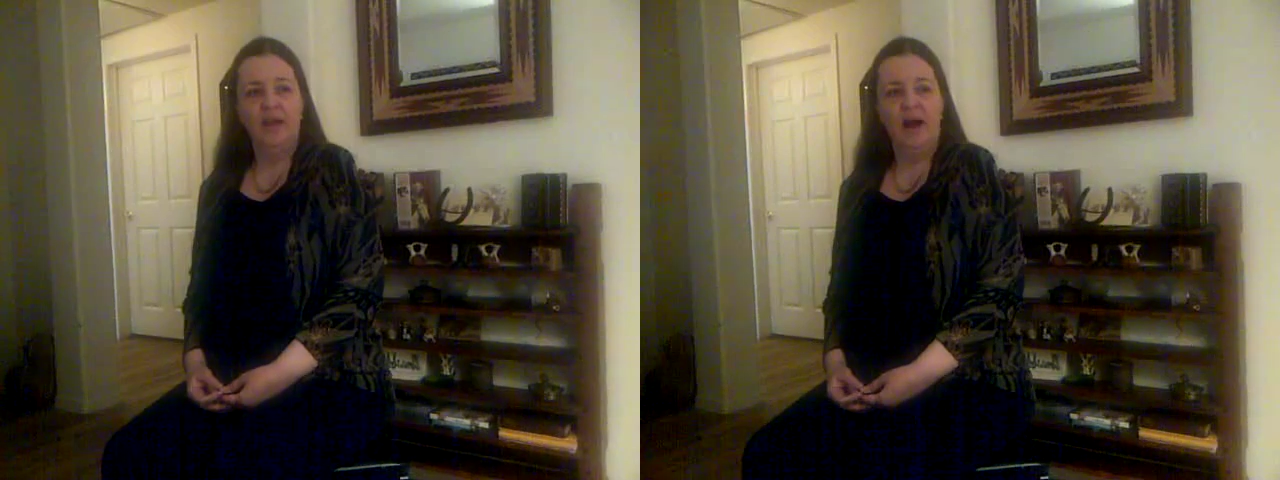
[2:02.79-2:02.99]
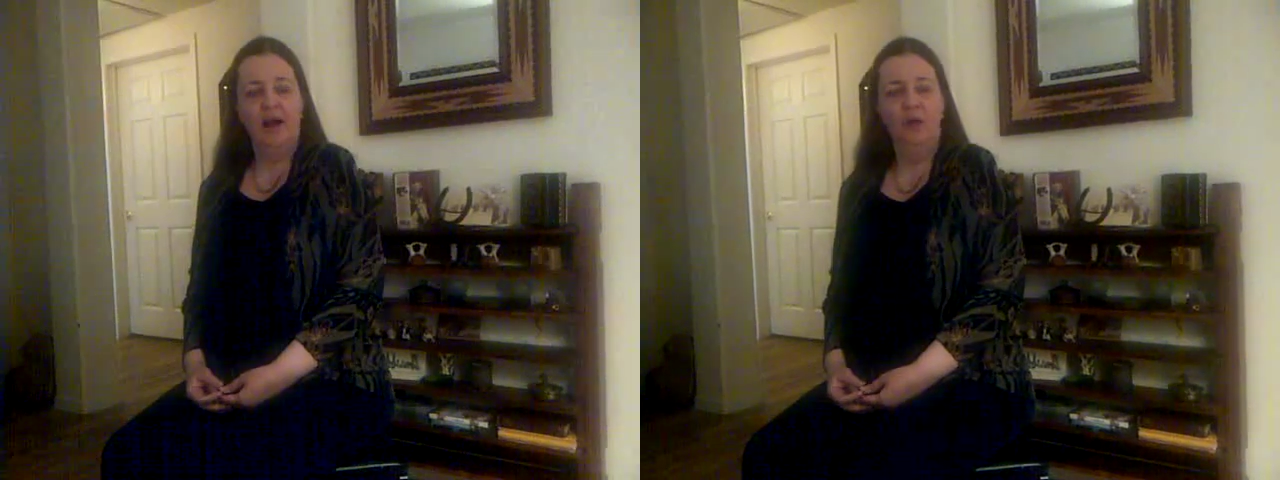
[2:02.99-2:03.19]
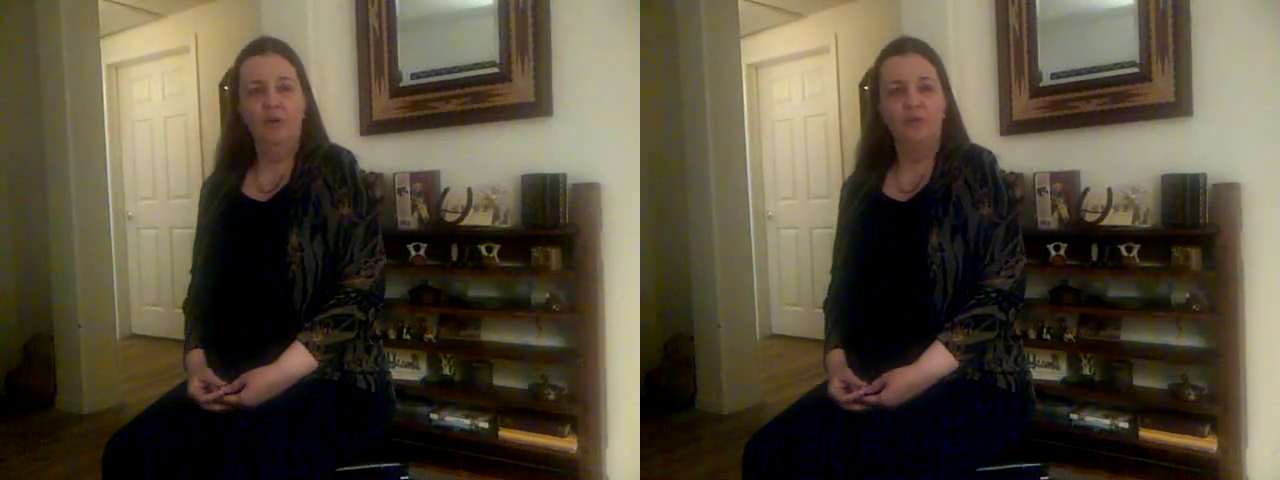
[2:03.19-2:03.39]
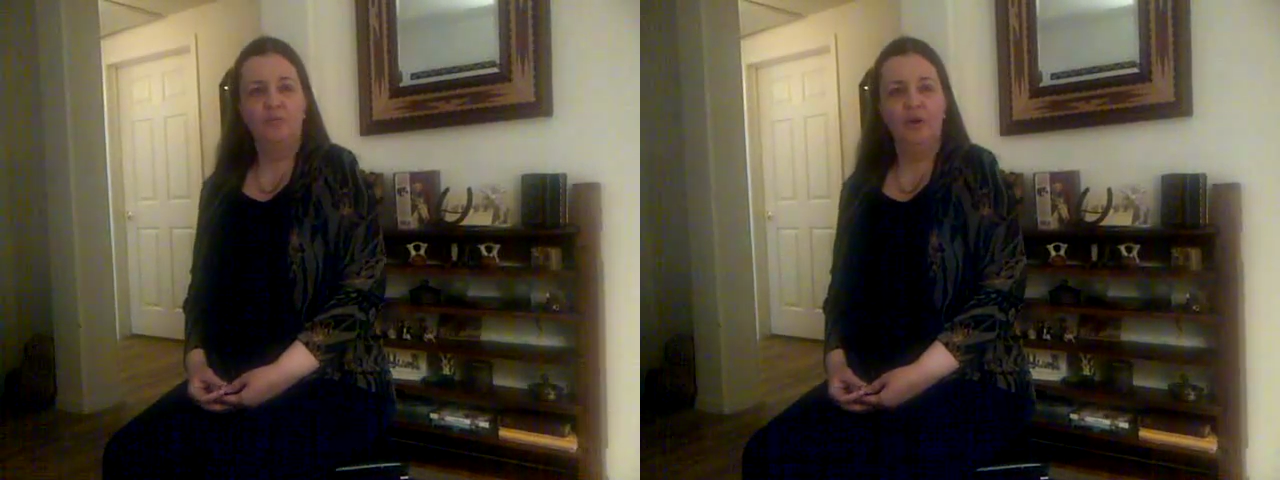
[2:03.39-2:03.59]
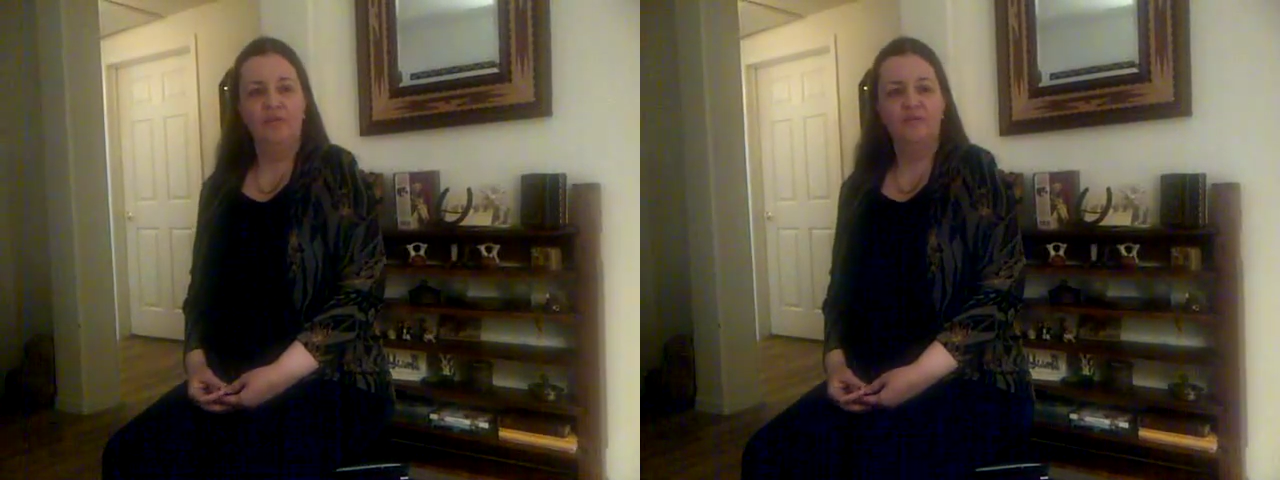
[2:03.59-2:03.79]
the aisle
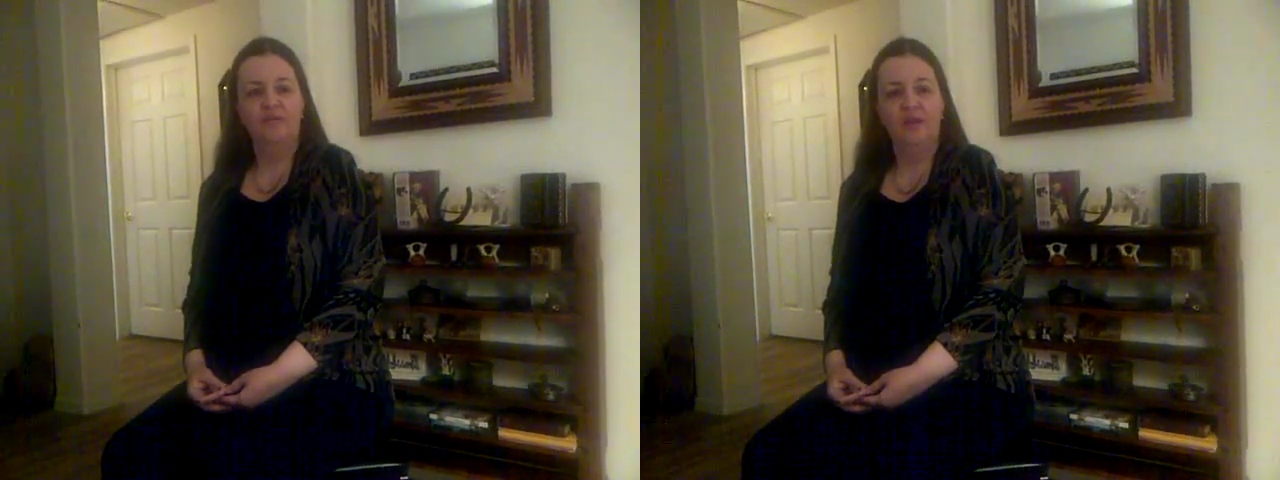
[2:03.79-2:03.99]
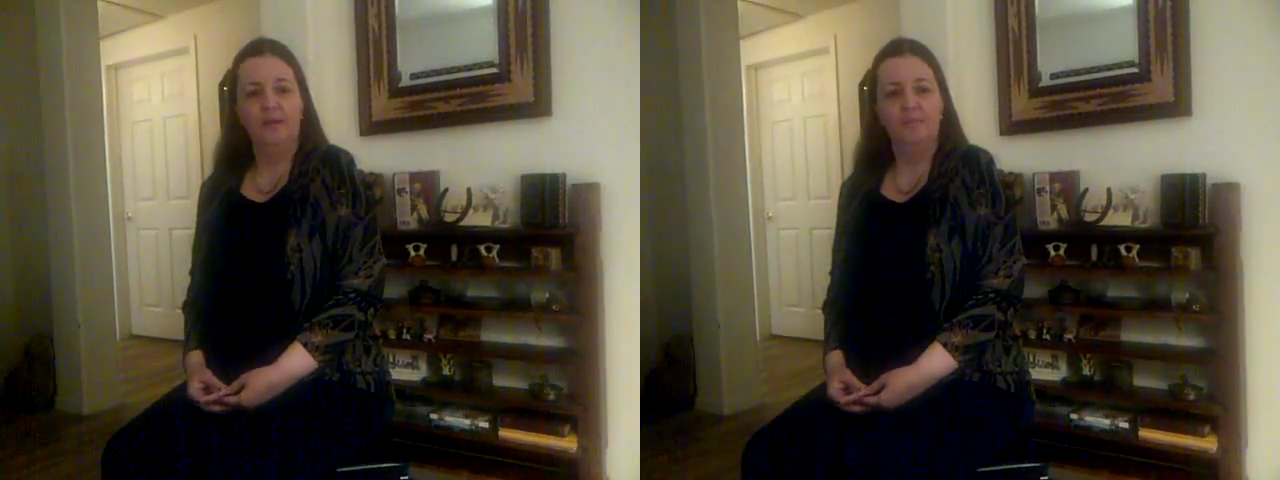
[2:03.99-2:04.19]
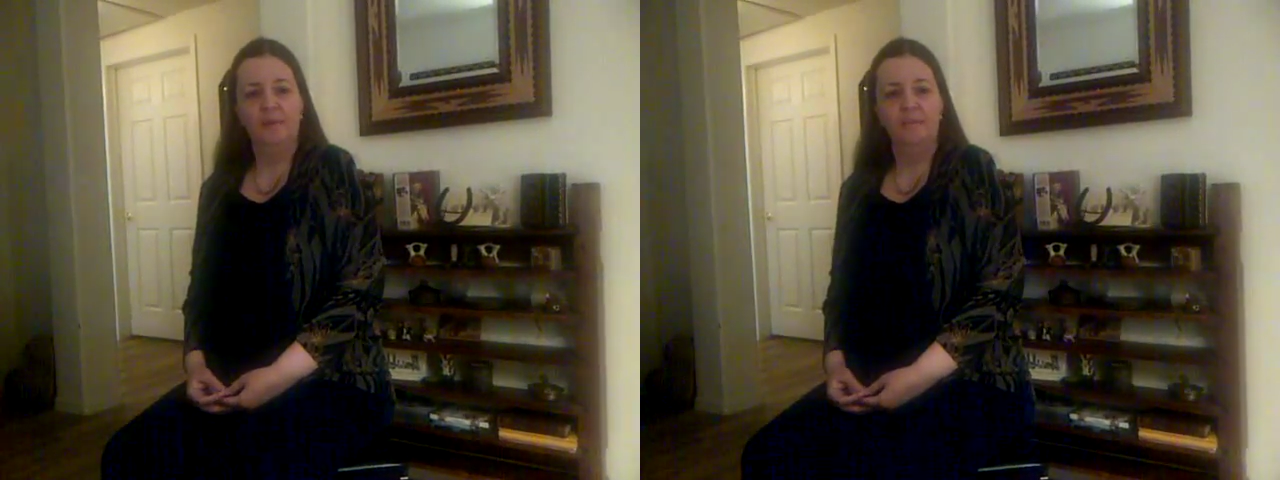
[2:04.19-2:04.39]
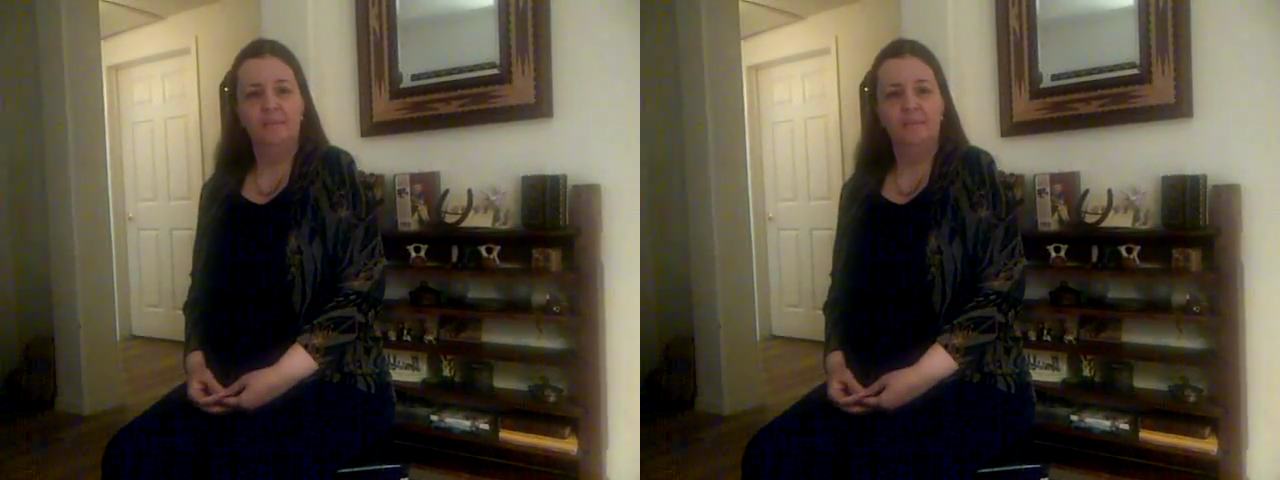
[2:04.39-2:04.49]
with Prince Philip.